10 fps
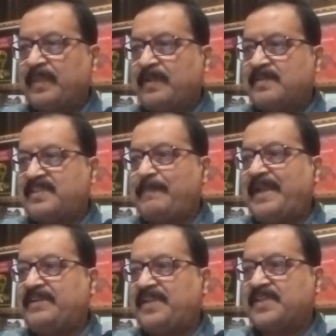
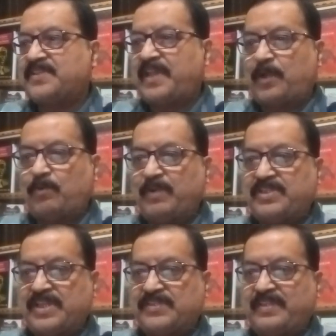semantics, which
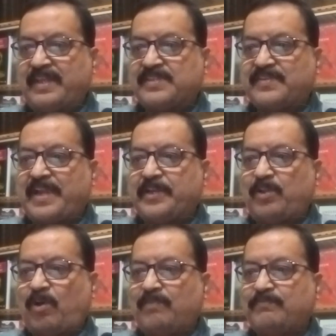is the study
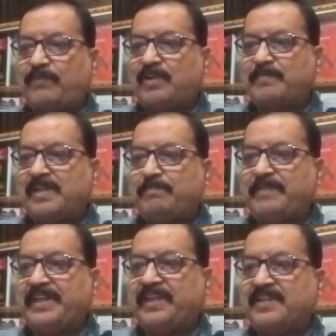of formal
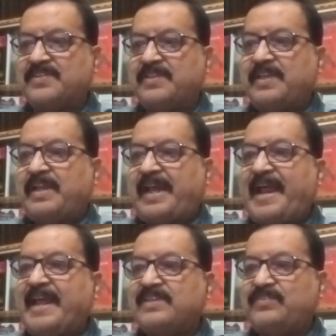meanings
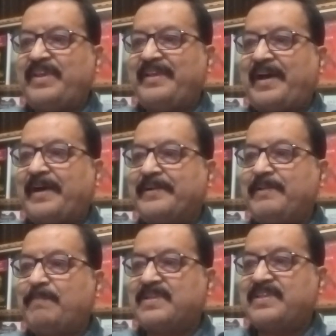as they are
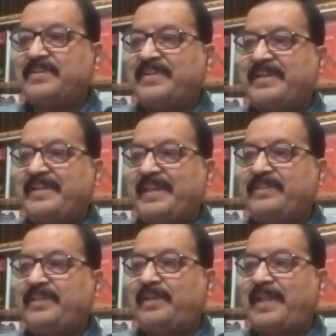represented in
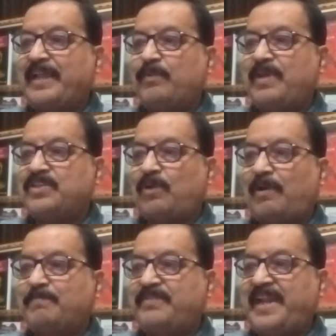the language
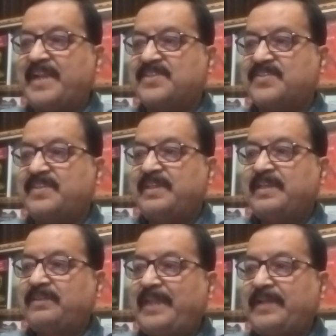of texts,
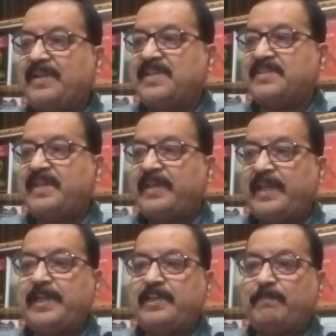that is,
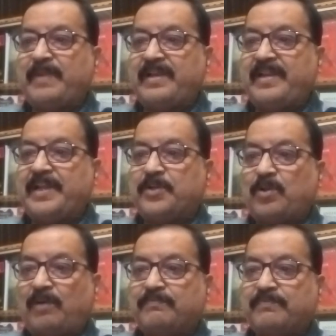independent
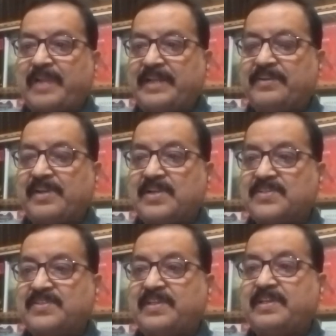of
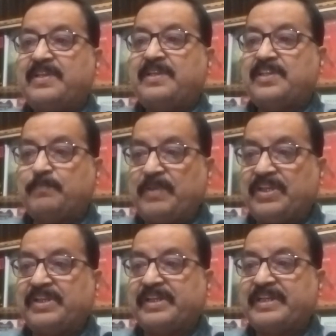writers,
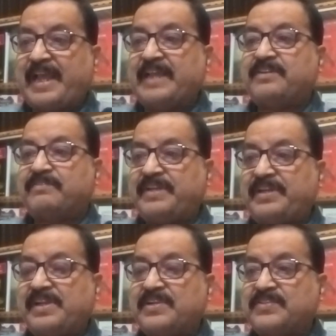speaker, and
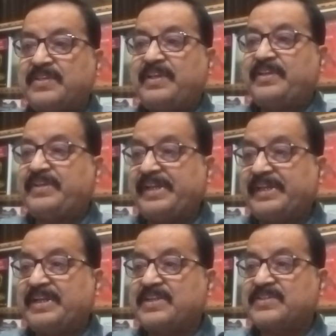readers,
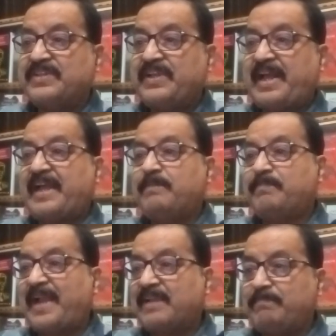hearers; and
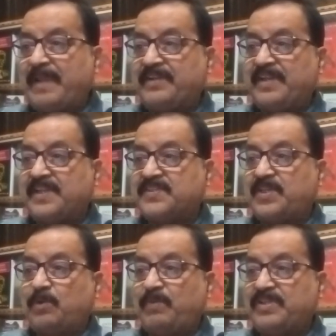pragmatics,
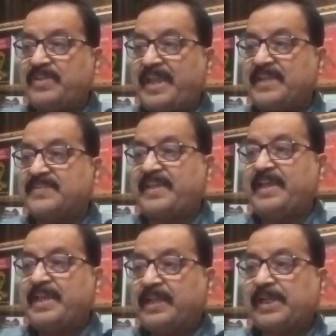which is
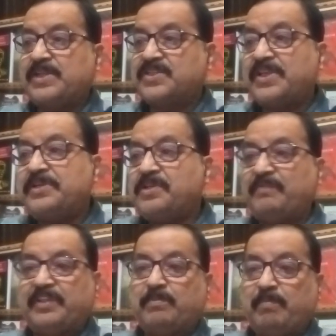concerned
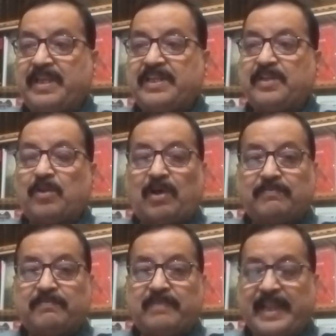with meaning of
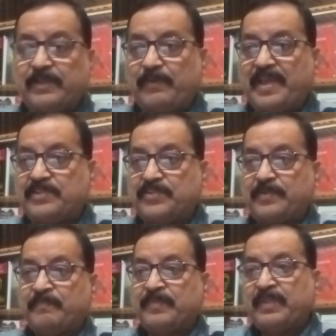language
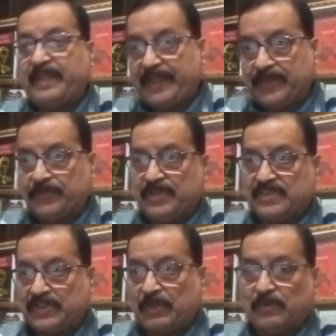in
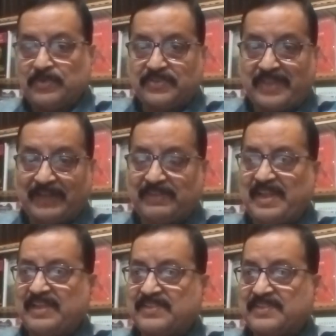discourse, that
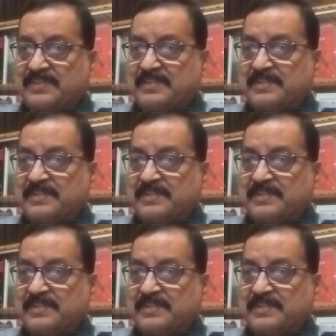is,